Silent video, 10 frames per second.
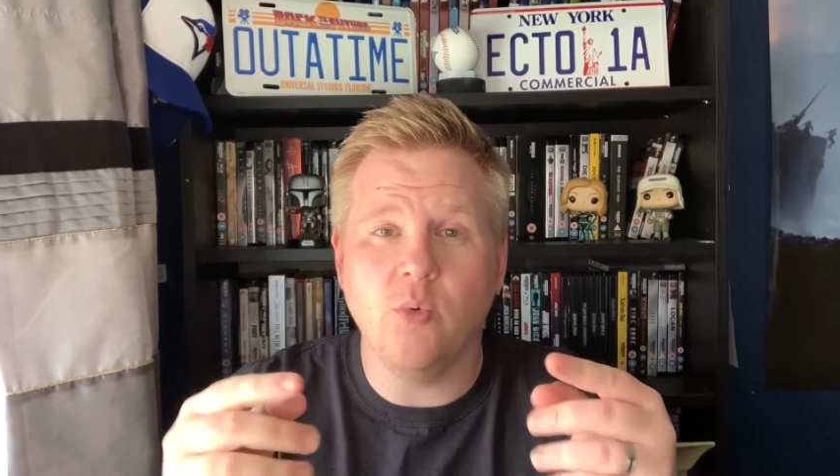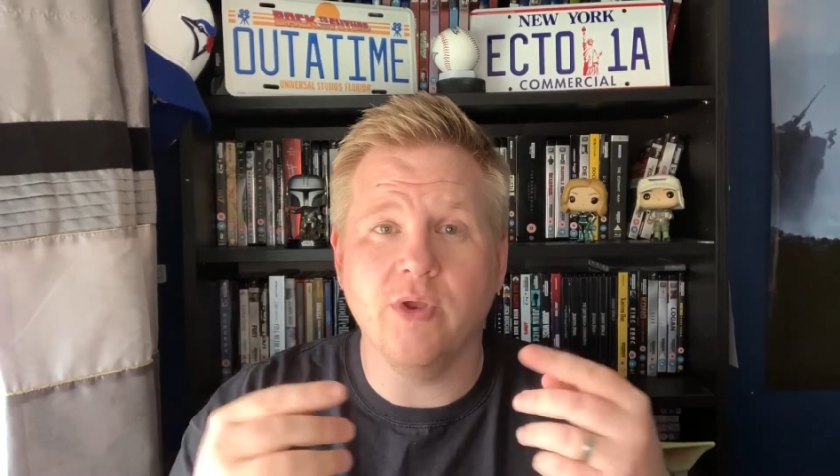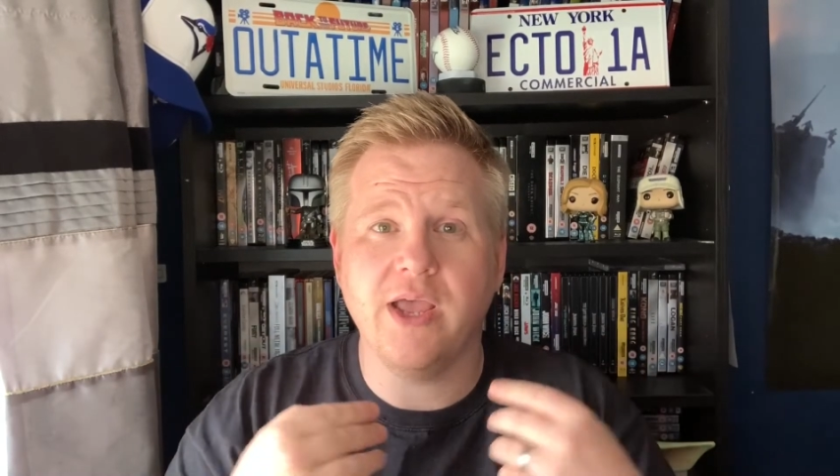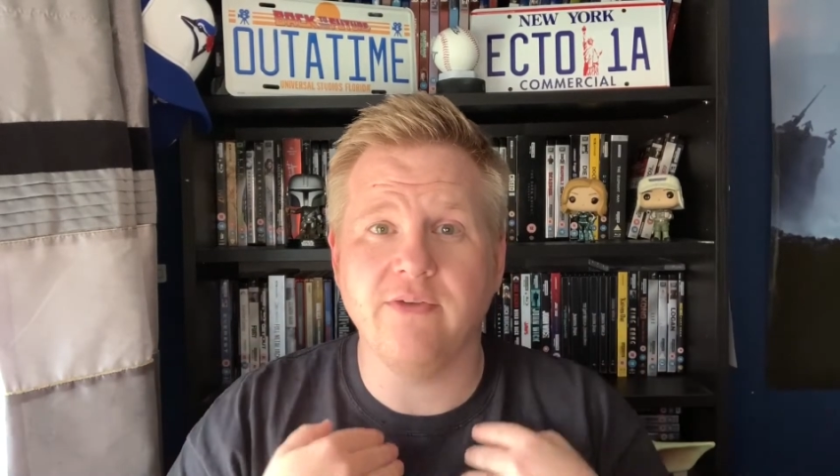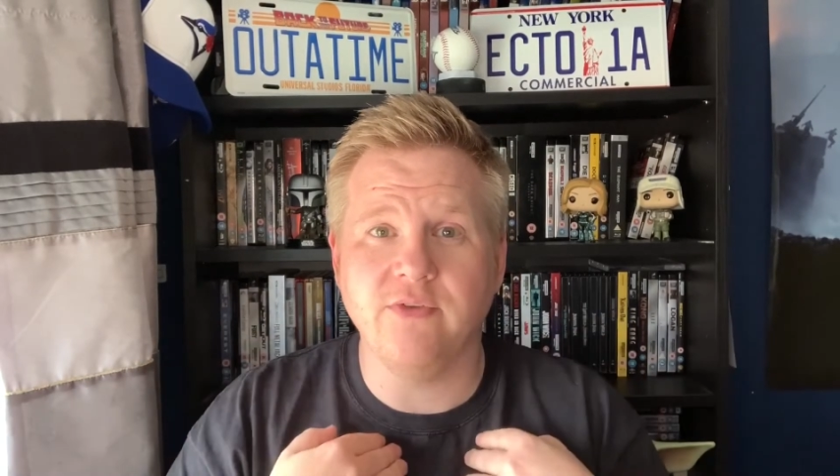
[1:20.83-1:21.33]

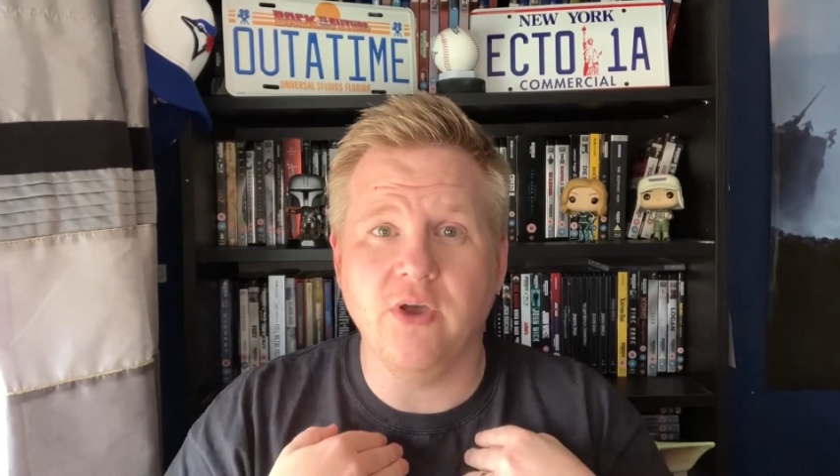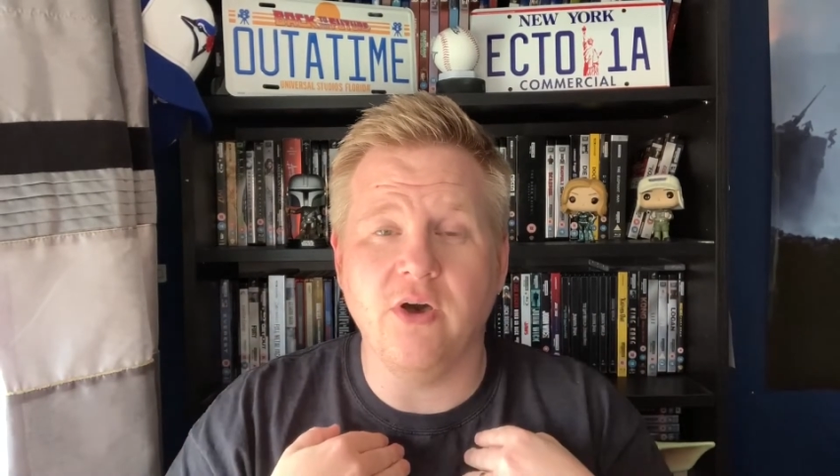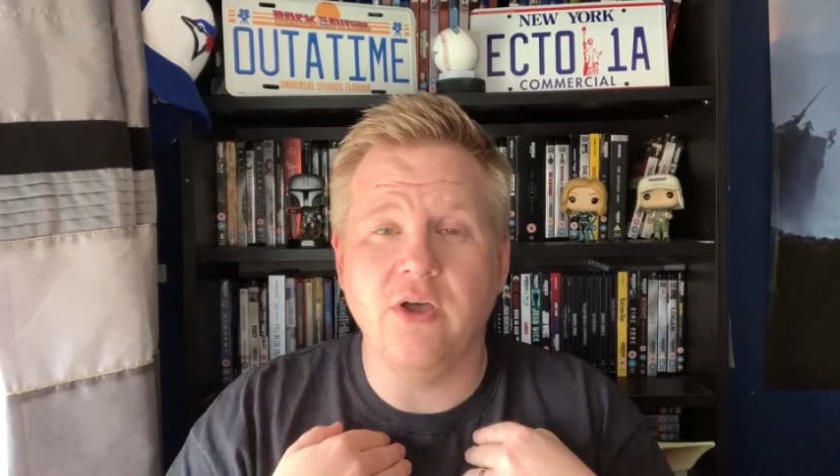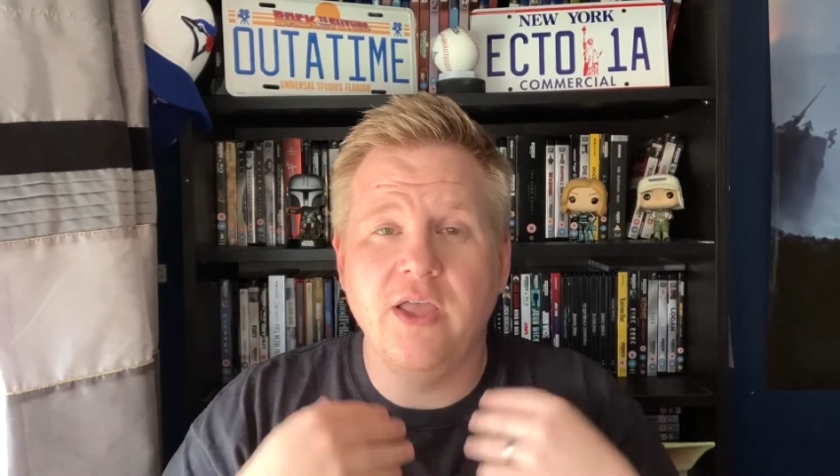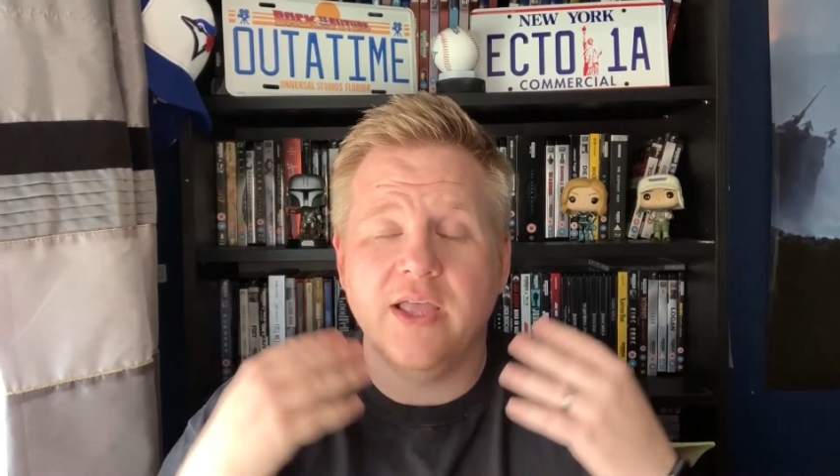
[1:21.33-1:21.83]
what I've
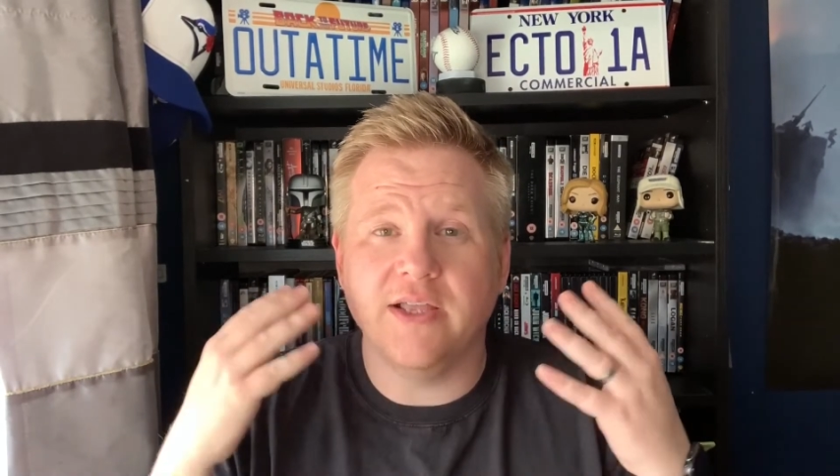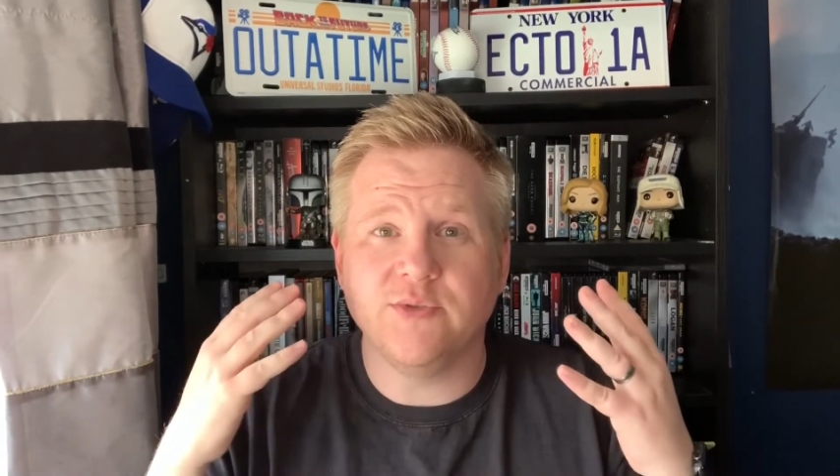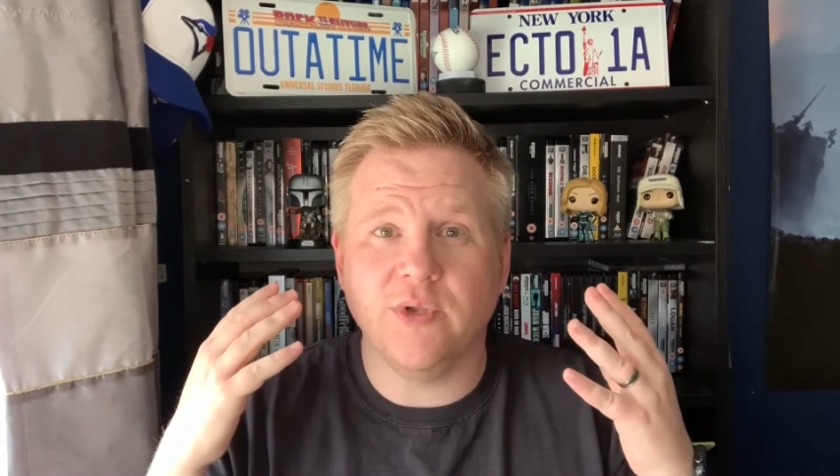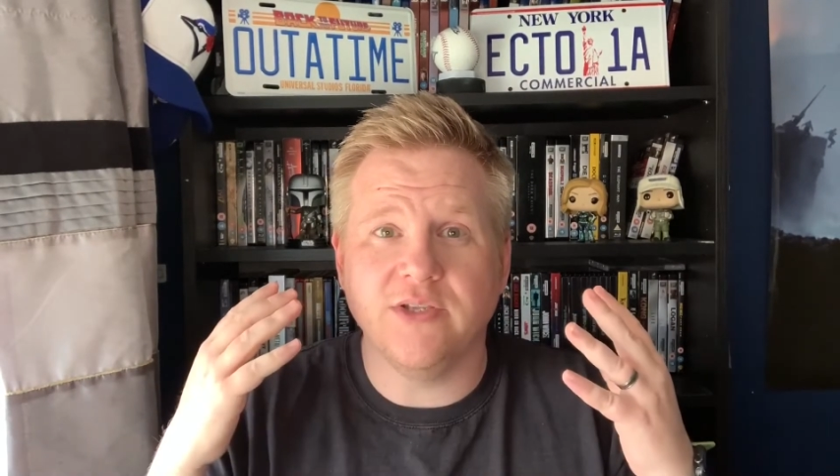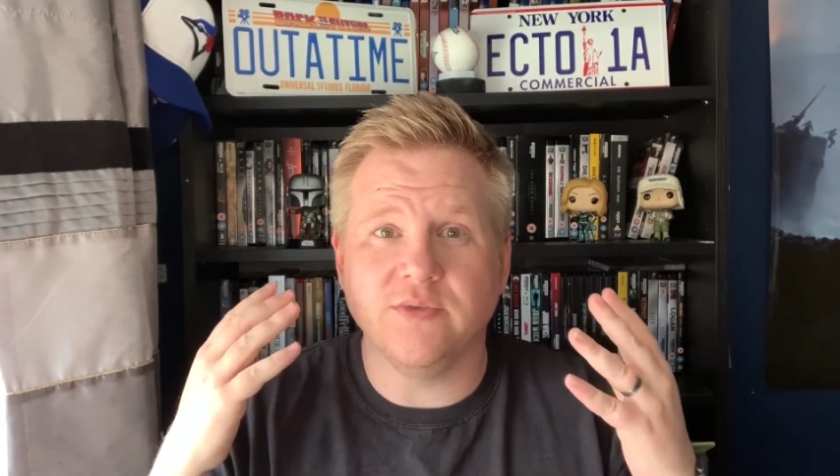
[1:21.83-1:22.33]
got, as well as